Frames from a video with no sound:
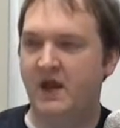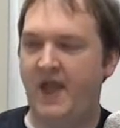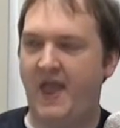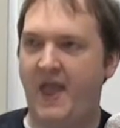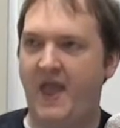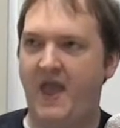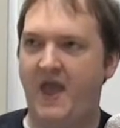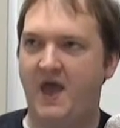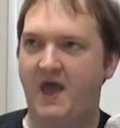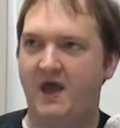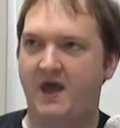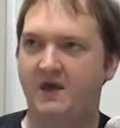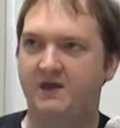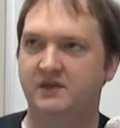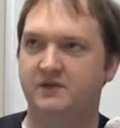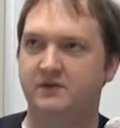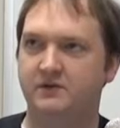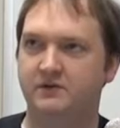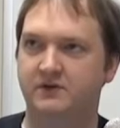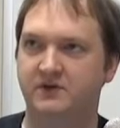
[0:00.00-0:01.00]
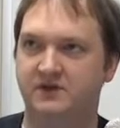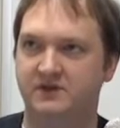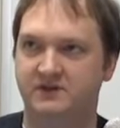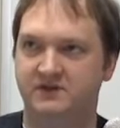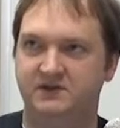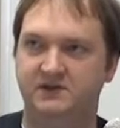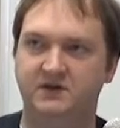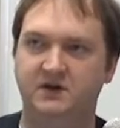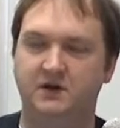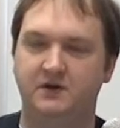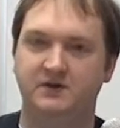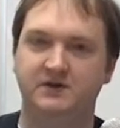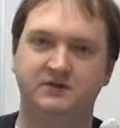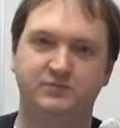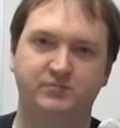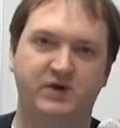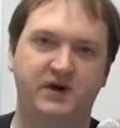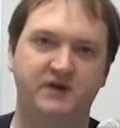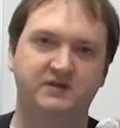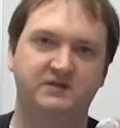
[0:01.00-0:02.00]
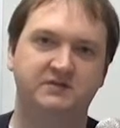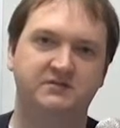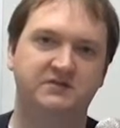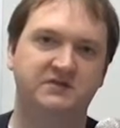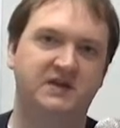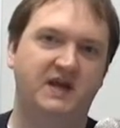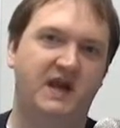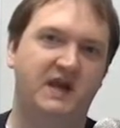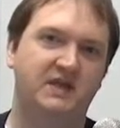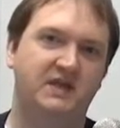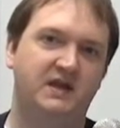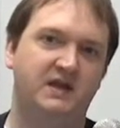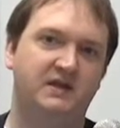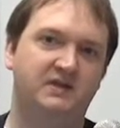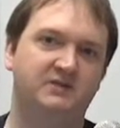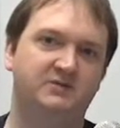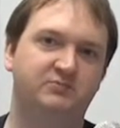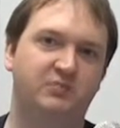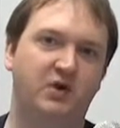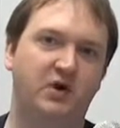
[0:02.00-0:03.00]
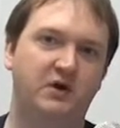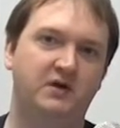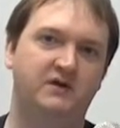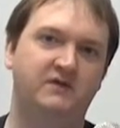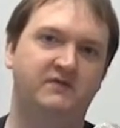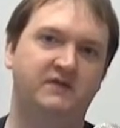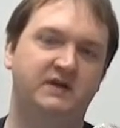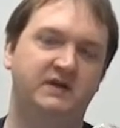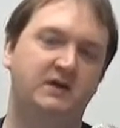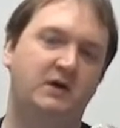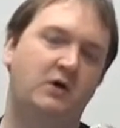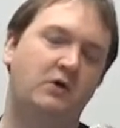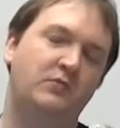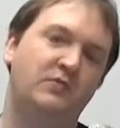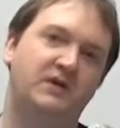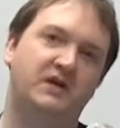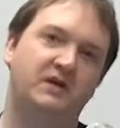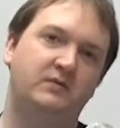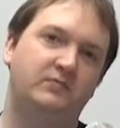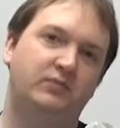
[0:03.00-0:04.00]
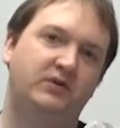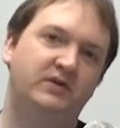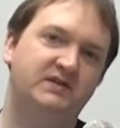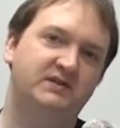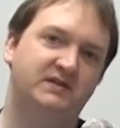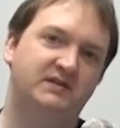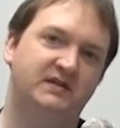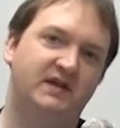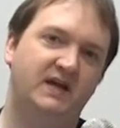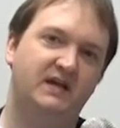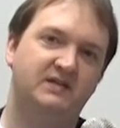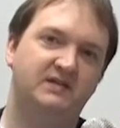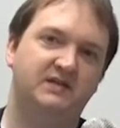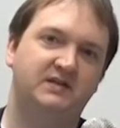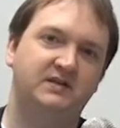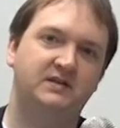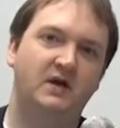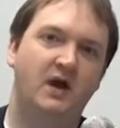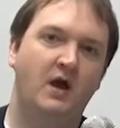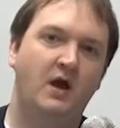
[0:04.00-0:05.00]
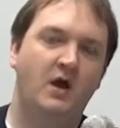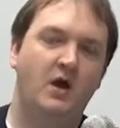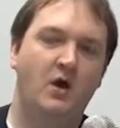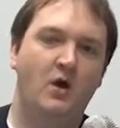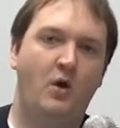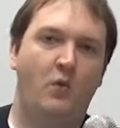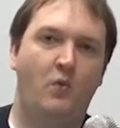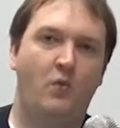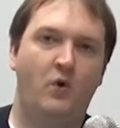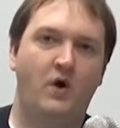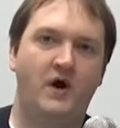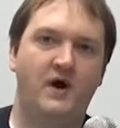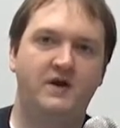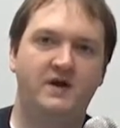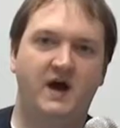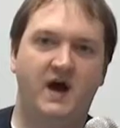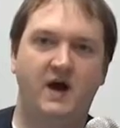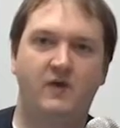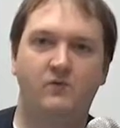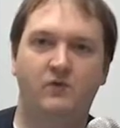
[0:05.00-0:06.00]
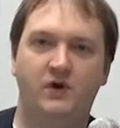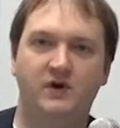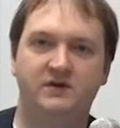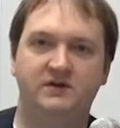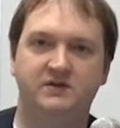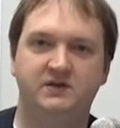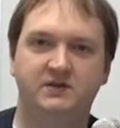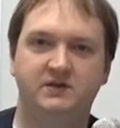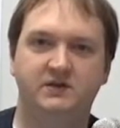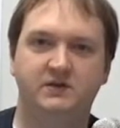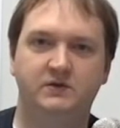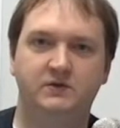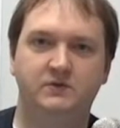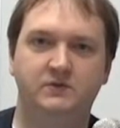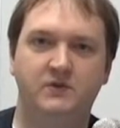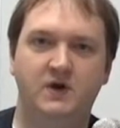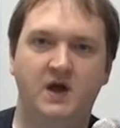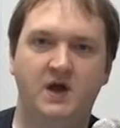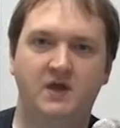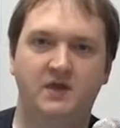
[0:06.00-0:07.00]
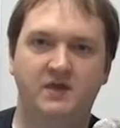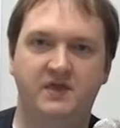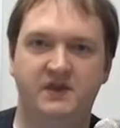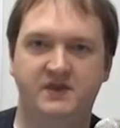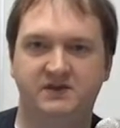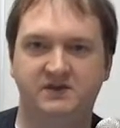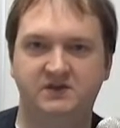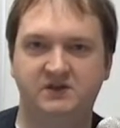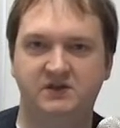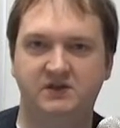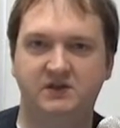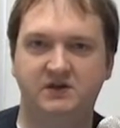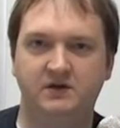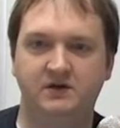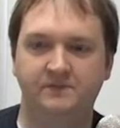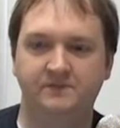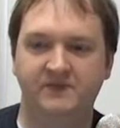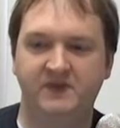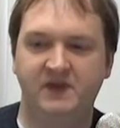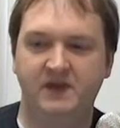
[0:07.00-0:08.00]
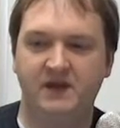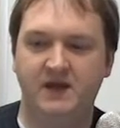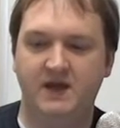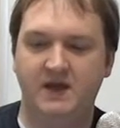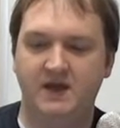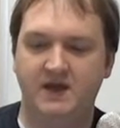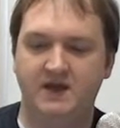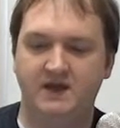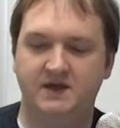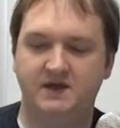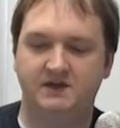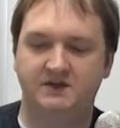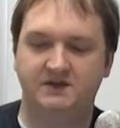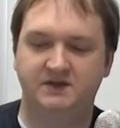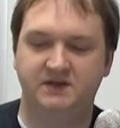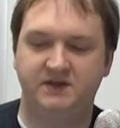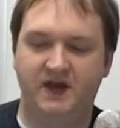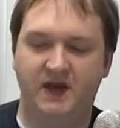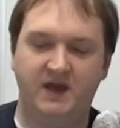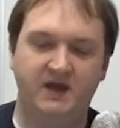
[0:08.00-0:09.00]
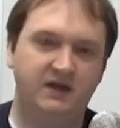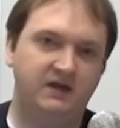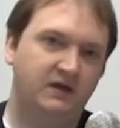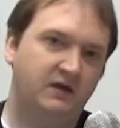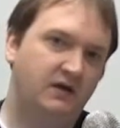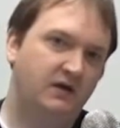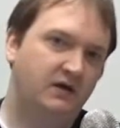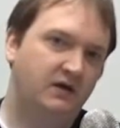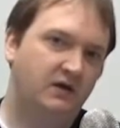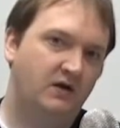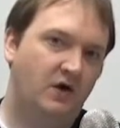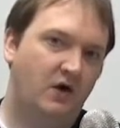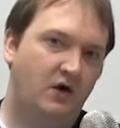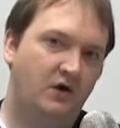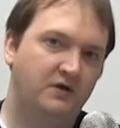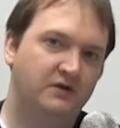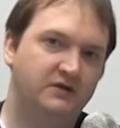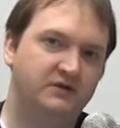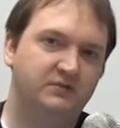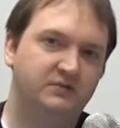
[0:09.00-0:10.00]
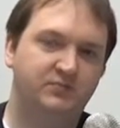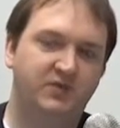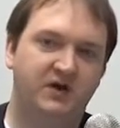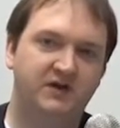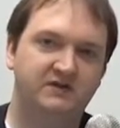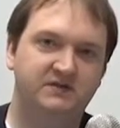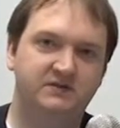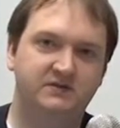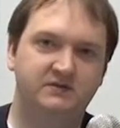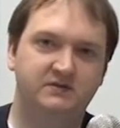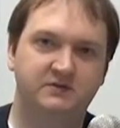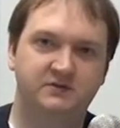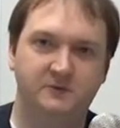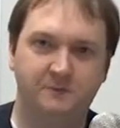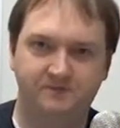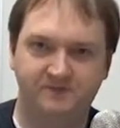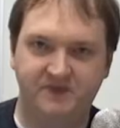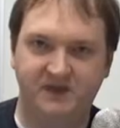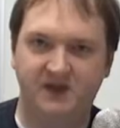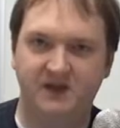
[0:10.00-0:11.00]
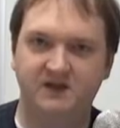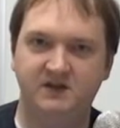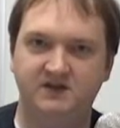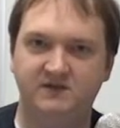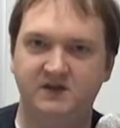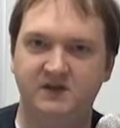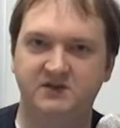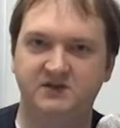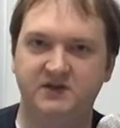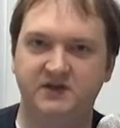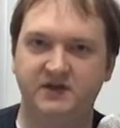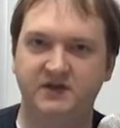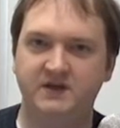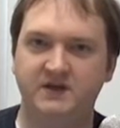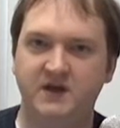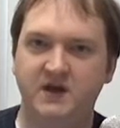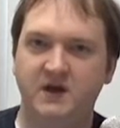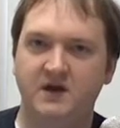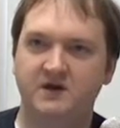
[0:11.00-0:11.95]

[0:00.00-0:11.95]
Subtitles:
and you'll get to see all the sponsors. And then as part of the opening presentation, what I want to do this year is thank all the sponsors individually.